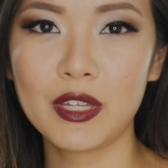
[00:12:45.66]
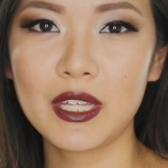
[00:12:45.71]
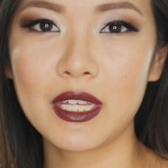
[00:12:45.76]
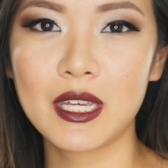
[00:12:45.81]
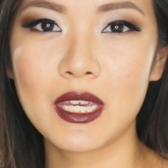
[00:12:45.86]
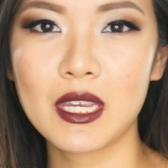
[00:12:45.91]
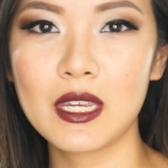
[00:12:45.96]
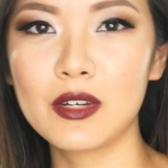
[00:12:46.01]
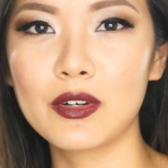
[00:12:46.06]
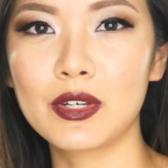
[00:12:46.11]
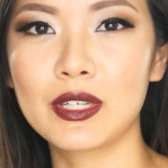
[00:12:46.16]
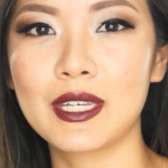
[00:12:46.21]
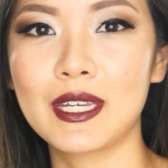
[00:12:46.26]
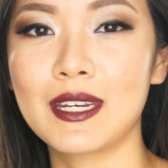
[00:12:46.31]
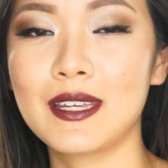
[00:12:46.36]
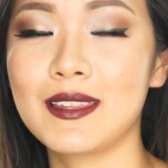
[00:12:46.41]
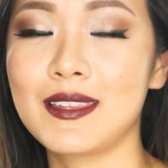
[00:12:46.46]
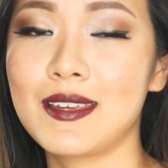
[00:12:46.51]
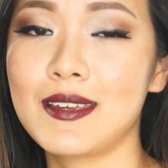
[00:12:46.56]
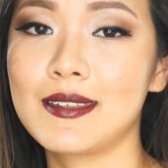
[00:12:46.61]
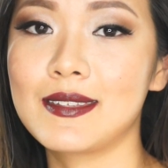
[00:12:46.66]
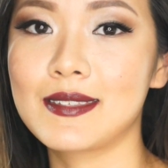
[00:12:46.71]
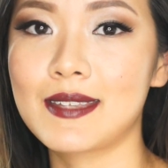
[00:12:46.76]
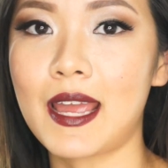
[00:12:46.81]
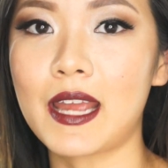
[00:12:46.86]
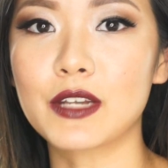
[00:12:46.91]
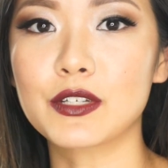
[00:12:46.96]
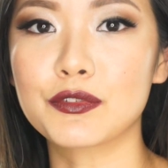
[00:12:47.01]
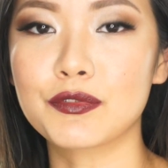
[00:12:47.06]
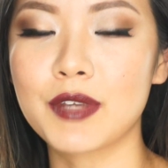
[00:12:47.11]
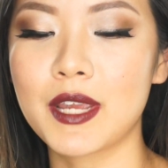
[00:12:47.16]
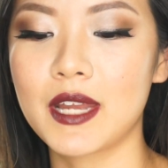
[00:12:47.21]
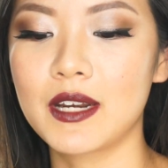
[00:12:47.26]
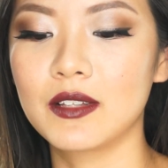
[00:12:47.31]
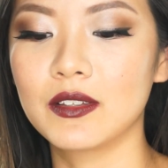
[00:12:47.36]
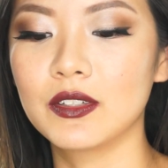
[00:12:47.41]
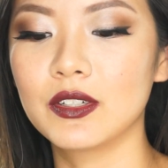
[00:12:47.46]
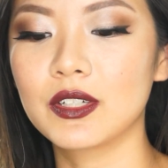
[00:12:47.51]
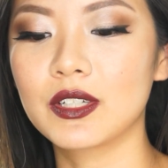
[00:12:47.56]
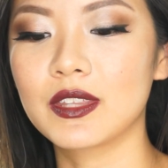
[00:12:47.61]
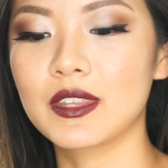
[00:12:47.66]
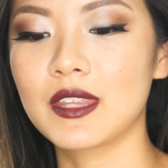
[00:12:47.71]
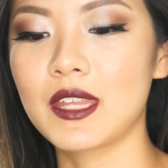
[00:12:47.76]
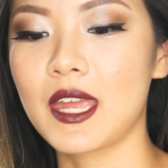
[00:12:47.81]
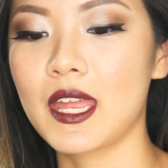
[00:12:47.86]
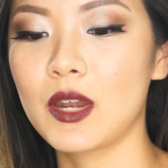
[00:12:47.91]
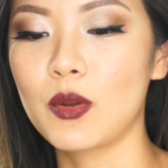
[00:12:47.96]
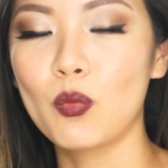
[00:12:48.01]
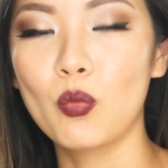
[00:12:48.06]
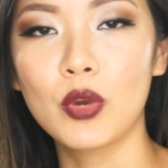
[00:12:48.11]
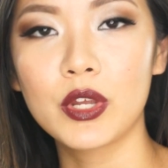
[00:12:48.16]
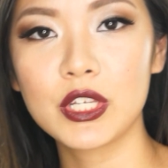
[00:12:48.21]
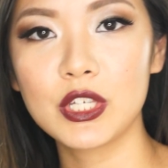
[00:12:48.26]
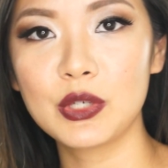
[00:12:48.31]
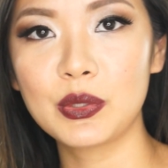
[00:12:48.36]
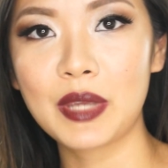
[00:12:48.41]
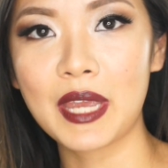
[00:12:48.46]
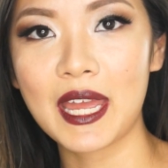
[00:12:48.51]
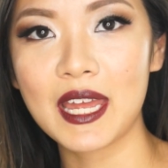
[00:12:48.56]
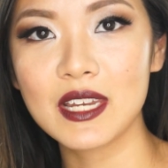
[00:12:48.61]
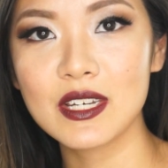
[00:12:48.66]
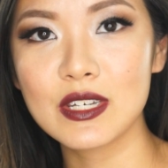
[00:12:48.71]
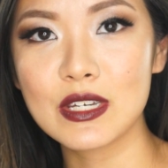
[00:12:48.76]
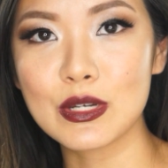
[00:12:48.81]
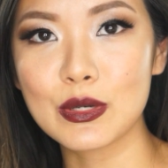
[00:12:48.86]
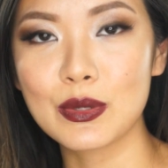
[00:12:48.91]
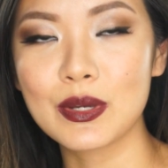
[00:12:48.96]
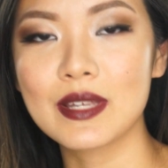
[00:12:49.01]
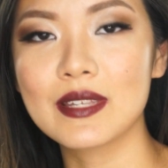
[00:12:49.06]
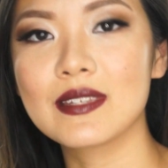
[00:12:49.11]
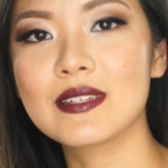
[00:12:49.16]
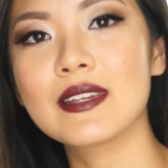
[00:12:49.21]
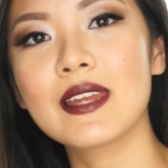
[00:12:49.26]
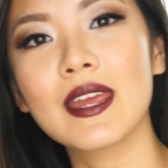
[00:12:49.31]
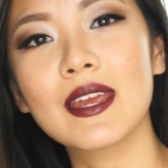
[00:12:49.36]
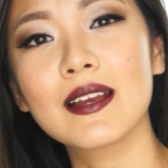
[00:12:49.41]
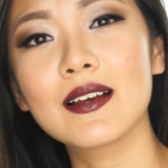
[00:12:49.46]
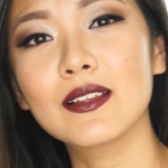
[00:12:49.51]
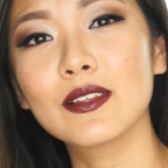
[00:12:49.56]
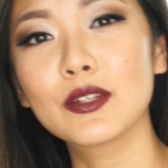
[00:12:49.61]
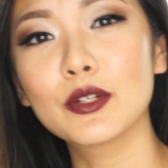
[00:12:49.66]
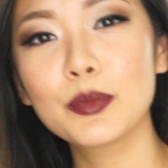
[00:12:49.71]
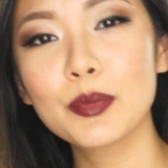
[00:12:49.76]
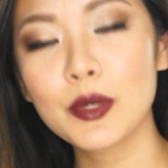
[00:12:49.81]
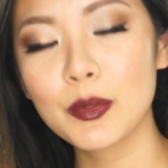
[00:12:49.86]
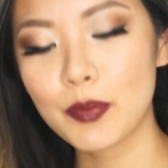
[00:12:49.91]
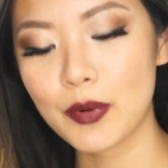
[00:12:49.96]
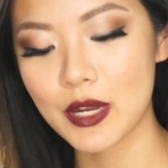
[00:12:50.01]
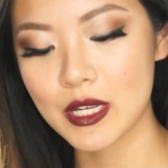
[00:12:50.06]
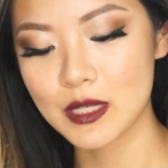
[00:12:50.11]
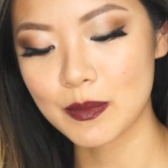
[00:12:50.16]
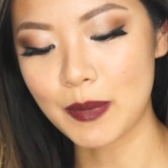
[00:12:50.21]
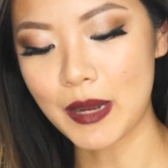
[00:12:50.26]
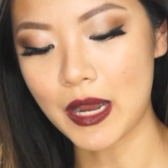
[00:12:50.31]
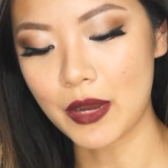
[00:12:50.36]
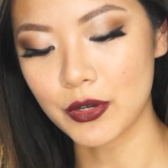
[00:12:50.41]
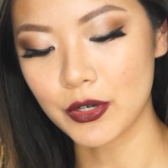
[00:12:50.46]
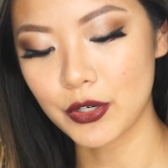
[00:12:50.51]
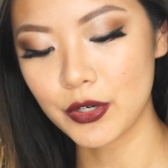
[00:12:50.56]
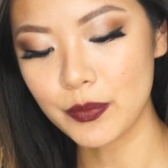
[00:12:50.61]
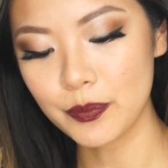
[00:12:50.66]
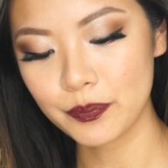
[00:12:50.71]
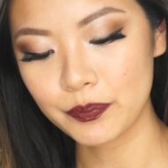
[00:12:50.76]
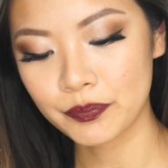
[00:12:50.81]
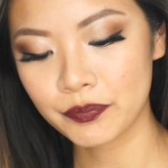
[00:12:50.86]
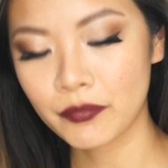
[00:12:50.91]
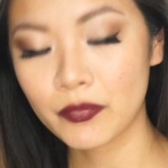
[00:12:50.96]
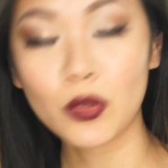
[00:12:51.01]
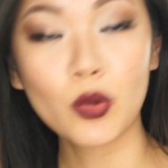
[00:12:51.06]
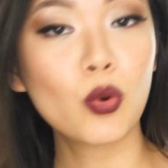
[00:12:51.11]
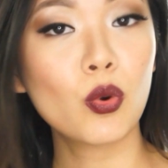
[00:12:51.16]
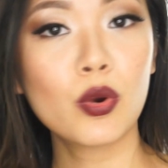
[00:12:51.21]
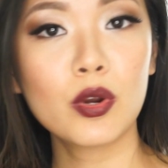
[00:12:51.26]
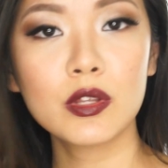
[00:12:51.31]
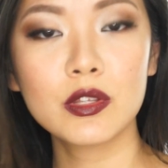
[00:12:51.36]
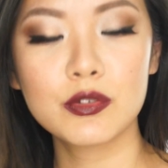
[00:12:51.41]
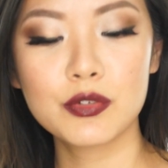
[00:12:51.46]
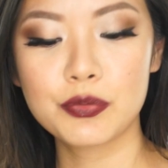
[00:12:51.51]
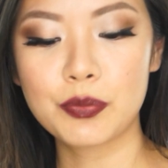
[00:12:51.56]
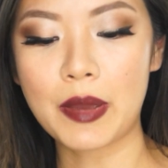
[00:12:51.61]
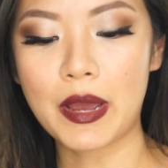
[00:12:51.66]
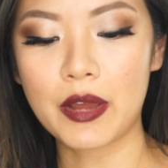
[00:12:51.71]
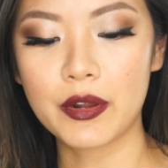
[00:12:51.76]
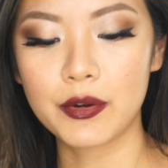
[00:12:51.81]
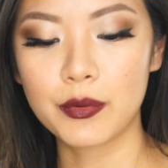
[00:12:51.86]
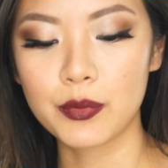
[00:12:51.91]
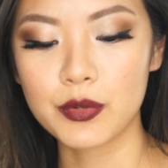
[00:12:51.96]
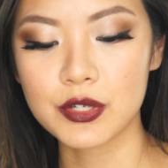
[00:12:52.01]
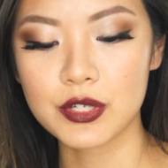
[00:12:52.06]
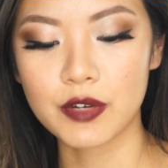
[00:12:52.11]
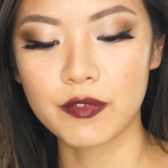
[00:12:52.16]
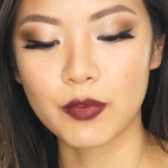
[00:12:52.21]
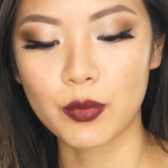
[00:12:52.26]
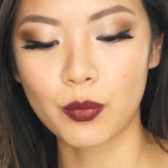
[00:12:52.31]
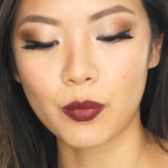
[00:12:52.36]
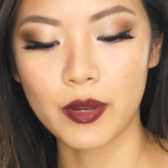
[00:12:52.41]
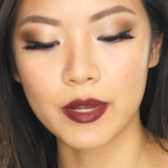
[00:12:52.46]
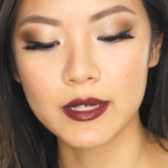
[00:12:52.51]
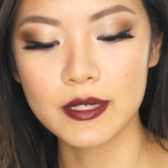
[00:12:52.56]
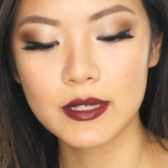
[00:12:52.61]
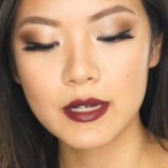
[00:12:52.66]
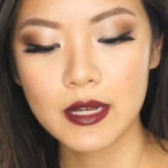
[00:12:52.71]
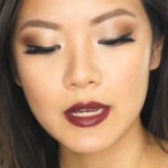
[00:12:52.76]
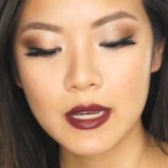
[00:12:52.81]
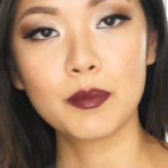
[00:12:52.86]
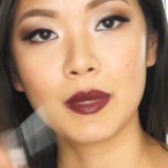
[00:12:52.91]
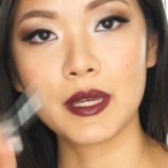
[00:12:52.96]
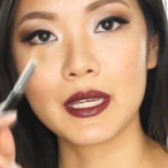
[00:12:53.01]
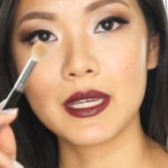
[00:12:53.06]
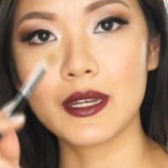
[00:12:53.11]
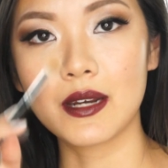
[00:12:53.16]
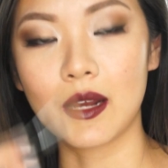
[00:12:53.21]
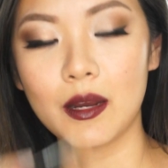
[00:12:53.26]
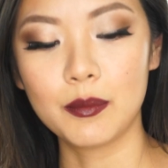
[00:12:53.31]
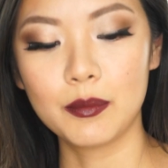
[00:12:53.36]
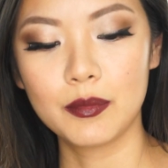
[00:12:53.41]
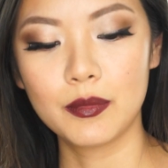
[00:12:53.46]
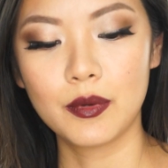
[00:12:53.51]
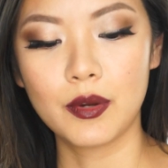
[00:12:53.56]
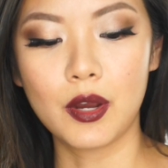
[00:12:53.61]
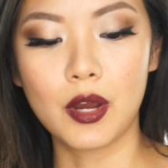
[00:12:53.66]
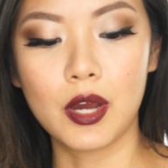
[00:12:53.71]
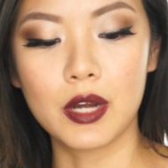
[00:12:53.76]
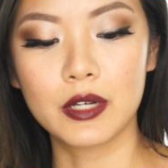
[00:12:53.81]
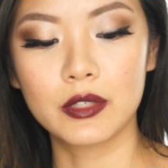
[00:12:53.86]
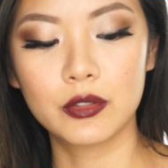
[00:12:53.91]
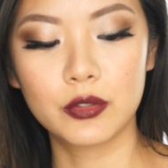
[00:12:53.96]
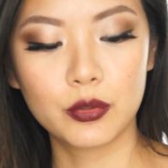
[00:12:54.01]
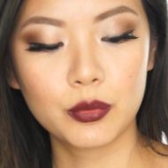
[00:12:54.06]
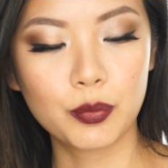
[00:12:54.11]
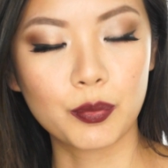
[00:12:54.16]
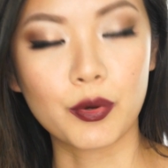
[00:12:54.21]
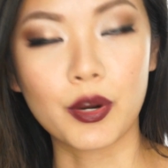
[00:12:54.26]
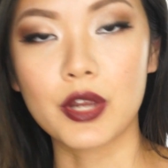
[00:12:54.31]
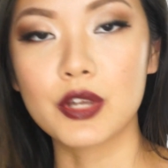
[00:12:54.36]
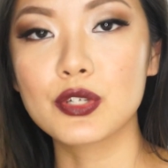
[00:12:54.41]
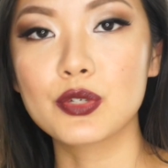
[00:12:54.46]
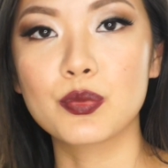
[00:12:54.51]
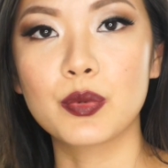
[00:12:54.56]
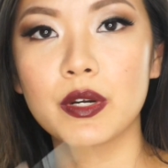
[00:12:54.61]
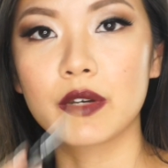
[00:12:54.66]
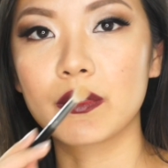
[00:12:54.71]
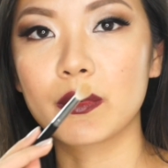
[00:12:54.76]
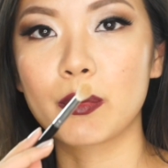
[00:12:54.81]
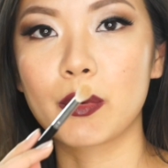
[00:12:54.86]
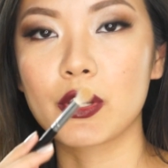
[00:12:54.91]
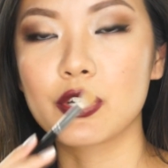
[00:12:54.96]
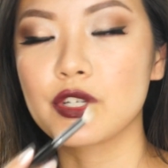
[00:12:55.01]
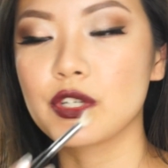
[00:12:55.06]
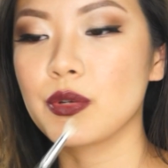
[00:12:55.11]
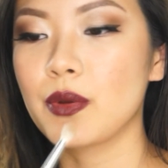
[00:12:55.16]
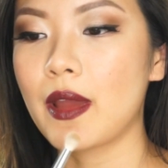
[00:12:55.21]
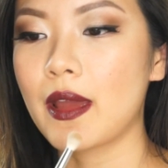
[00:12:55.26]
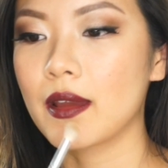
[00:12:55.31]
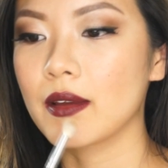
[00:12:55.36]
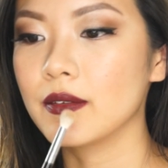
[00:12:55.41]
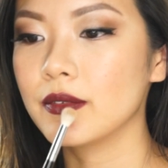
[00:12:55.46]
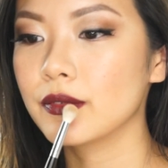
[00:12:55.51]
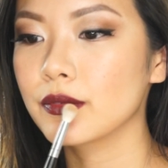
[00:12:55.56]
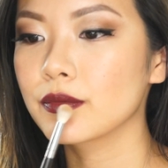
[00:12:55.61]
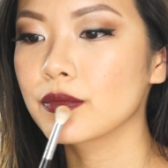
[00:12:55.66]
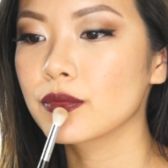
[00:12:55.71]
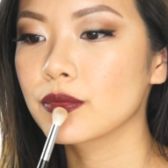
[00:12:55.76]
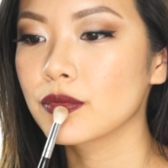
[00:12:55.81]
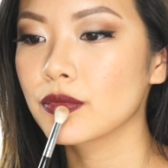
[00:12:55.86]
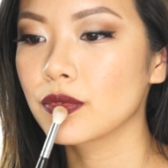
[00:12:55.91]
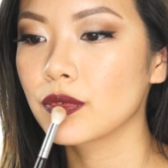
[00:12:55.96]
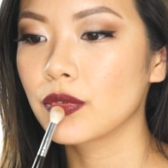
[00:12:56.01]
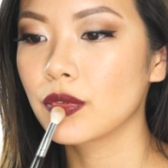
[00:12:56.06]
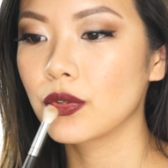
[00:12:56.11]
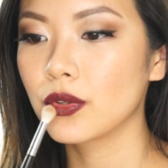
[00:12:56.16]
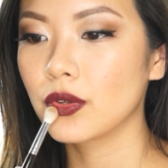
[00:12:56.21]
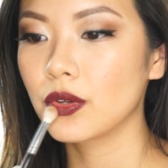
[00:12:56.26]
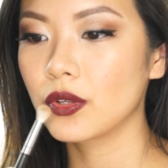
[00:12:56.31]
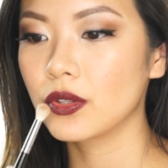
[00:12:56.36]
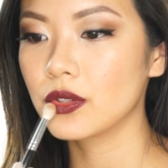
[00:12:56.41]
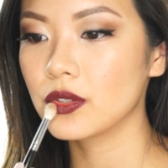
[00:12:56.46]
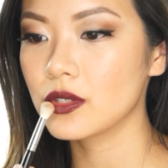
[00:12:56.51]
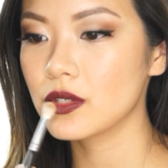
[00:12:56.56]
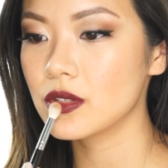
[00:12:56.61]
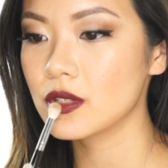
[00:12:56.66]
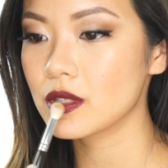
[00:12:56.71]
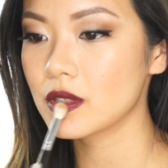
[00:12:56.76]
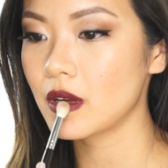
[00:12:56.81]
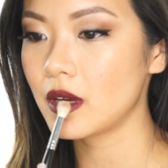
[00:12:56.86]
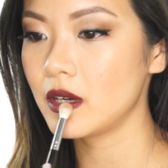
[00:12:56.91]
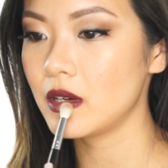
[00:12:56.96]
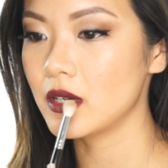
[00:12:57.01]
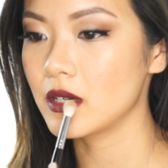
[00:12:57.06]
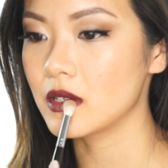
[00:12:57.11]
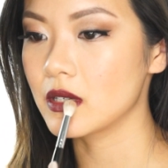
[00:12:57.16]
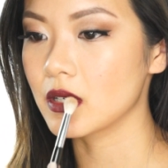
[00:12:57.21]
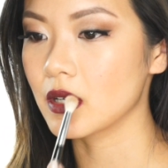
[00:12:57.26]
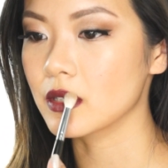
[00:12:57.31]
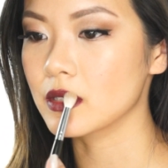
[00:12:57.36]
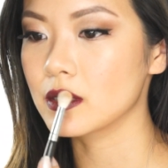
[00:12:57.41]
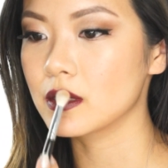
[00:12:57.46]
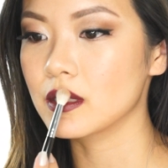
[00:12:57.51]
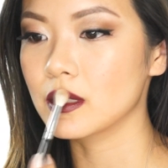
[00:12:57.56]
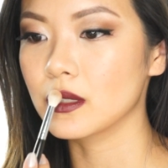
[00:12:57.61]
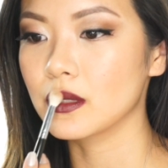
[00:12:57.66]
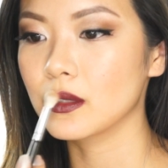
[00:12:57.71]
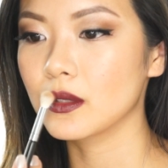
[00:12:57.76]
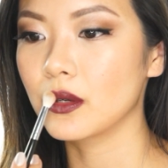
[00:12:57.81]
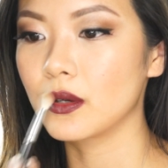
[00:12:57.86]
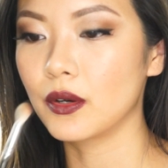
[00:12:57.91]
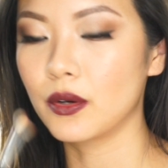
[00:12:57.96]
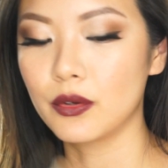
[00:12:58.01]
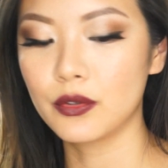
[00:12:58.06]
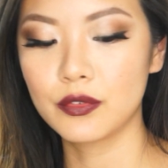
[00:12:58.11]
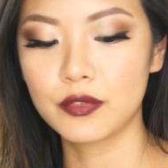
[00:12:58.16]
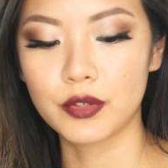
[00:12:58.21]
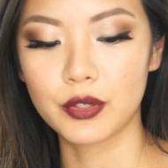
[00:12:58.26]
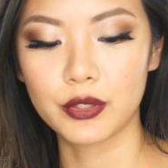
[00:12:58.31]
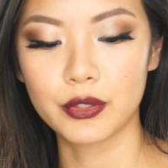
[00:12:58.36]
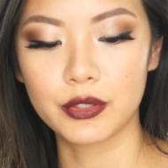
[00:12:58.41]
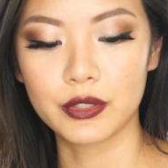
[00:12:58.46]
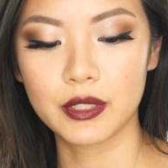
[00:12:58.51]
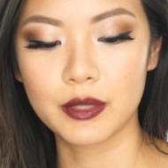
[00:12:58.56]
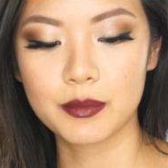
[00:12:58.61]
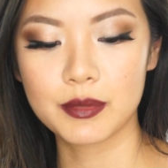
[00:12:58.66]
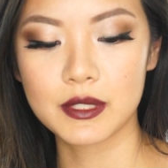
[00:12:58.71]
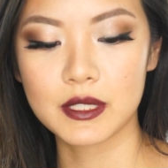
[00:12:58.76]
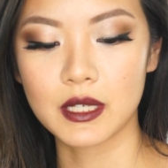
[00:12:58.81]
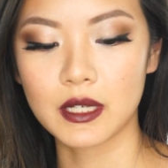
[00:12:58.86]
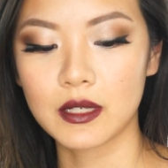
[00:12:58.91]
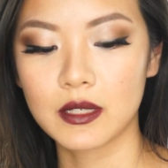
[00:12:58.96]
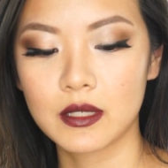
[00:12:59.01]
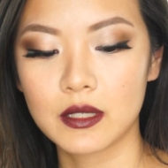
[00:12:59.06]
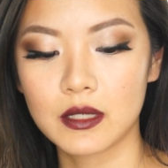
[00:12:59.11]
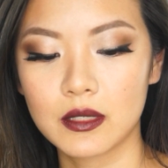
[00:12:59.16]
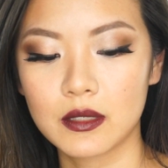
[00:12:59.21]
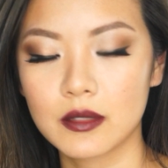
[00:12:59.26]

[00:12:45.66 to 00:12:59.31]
really keen on getting the exact Rihanna look, then what you can do is take a little bit of pressed powder or loose powder, whichever one, pick it up on a little brush, whatever brush you have, and just kind of dust it over your lipstick.